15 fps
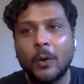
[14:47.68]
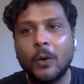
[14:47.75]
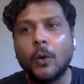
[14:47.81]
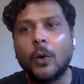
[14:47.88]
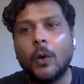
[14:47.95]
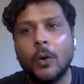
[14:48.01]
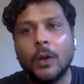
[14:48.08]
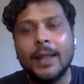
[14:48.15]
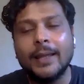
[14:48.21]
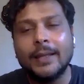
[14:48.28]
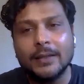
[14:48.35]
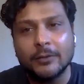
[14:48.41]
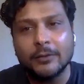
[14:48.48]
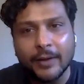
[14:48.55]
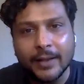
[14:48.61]
Or, or like
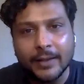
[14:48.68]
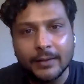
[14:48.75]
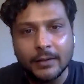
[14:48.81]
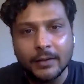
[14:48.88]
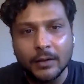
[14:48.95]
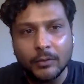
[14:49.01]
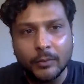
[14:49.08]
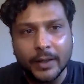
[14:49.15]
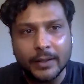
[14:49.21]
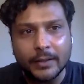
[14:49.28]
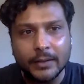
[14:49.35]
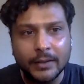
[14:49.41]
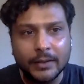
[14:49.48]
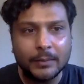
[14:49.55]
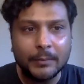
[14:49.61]
in the final year
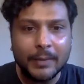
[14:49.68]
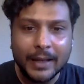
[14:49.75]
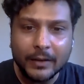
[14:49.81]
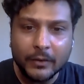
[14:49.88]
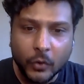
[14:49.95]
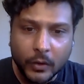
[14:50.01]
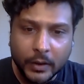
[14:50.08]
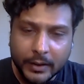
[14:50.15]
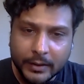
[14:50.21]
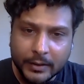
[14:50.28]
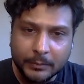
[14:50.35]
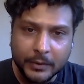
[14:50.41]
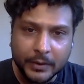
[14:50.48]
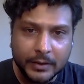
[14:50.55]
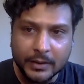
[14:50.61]
when in the marathon I
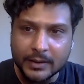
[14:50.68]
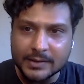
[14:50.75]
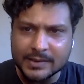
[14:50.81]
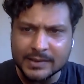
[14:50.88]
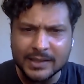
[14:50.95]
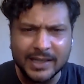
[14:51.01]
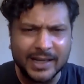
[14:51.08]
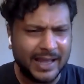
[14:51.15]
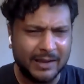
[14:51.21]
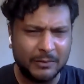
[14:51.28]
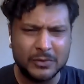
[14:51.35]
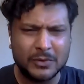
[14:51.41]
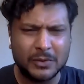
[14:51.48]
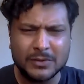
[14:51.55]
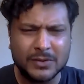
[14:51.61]
did pretty decently, and I
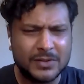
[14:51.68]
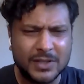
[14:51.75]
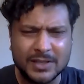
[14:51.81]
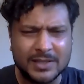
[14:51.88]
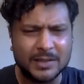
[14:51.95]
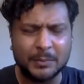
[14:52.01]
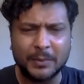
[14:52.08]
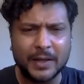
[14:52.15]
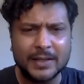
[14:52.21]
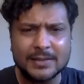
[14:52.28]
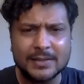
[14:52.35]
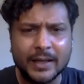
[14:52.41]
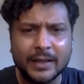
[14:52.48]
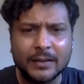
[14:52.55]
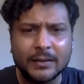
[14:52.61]
was also just
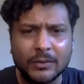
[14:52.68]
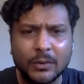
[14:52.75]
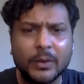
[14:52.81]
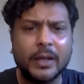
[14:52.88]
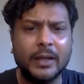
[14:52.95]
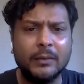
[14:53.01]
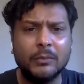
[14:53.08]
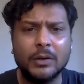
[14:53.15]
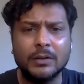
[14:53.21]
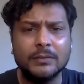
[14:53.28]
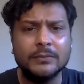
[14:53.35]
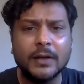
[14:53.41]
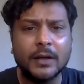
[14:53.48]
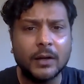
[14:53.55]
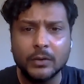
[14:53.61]
surprised, like, okay, what
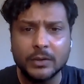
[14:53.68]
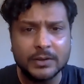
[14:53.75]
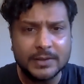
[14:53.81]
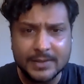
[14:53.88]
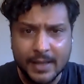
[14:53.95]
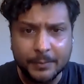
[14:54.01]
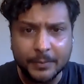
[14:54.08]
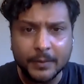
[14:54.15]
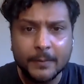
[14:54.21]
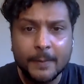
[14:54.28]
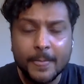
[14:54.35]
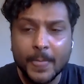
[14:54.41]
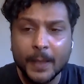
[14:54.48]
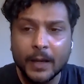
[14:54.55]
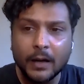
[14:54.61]
the fuck? How did this happen?
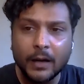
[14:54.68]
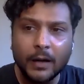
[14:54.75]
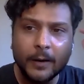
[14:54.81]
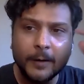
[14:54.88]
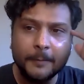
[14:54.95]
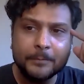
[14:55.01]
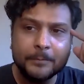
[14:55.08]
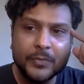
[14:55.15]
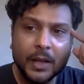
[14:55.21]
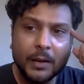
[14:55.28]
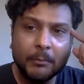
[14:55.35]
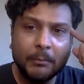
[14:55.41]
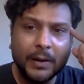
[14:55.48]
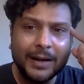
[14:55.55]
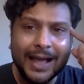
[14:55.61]
Um,
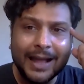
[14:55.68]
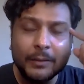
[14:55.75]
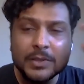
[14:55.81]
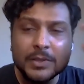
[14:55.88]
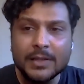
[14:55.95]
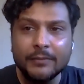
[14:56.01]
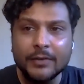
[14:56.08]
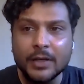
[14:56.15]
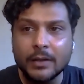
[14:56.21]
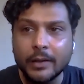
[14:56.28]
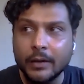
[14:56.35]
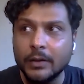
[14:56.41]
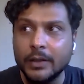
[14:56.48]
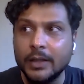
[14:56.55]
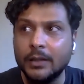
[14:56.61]
but I was never
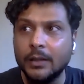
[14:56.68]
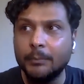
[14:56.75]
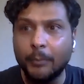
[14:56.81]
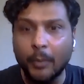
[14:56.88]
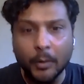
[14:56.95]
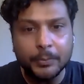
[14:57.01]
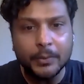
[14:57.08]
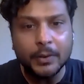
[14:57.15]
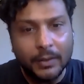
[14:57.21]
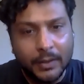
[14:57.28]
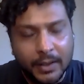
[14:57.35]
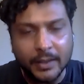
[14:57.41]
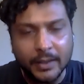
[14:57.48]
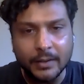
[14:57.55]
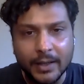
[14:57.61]
really the popular
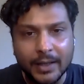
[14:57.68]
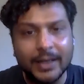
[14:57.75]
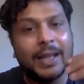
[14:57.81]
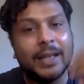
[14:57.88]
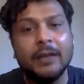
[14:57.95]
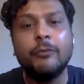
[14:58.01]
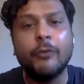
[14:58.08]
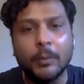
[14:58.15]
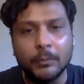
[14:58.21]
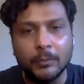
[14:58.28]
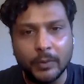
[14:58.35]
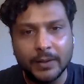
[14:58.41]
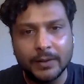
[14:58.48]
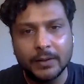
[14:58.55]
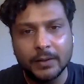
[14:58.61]
kid in any
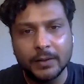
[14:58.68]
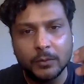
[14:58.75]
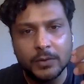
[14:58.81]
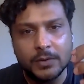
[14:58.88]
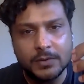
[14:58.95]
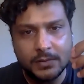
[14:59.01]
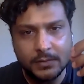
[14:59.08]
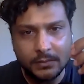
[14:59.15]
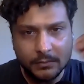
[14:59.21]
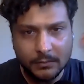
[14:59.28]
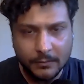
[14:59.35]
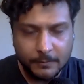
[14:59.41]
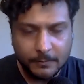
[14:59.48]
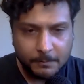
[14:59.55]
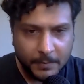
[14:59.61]
form, whether yeah. it was
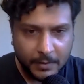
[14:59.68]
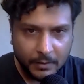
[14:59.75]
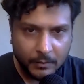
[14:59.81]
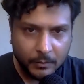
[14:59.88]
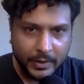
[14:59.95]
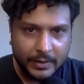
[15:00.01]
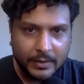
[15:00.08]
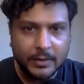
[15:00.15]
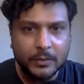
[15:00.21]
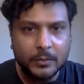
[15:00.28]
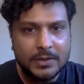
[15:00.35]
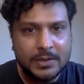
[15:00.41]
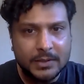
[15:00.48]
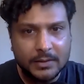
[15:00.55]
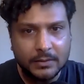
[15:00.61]
uh, whether it
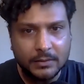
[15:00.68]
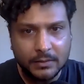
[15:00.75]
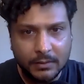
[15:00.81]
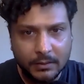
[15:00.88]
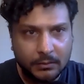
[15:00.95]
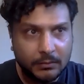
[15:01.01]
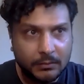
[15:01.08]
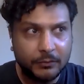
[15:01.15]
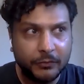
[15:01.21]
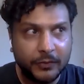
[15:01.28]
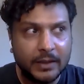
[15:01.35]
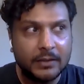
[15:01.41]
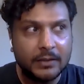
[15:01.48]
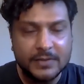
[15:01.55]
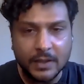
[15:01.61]
was in the, the
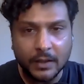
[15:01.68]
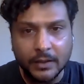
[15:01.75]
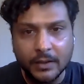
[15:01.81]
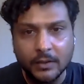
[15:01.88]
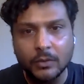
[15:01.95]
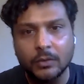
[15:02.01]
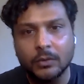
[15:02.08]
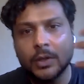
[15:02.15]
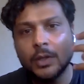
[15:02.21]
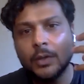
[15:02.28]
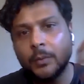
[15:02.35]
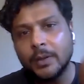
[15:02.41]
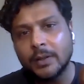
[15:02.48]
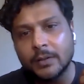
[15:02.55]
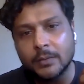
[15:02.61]
field of study or
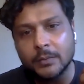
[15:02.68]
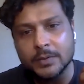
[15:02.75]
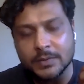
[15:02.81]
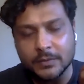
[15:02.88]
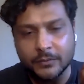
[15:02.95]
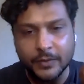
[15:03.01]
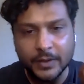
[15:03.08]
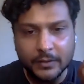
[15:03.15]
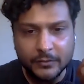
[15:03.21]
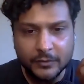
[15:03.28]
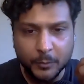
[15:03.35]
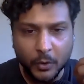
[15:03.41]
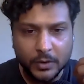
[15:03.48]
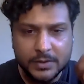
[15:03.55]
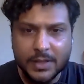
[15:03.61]
whether it was in the field of
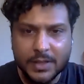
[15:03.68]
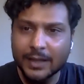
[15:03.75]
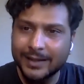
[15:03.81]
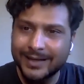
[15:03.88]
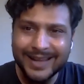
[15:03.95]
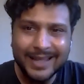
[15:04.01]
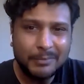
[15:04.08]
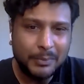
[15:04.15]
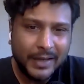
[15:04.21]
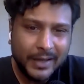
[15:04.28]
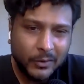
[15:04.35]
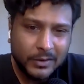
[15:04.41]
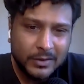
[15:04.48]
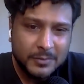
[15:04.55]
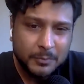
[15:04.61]
sports. Yeah. Did I play
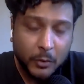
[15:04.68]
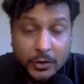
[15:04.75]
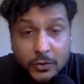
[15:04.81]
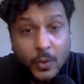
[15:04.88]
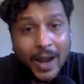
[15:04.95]
all the sports?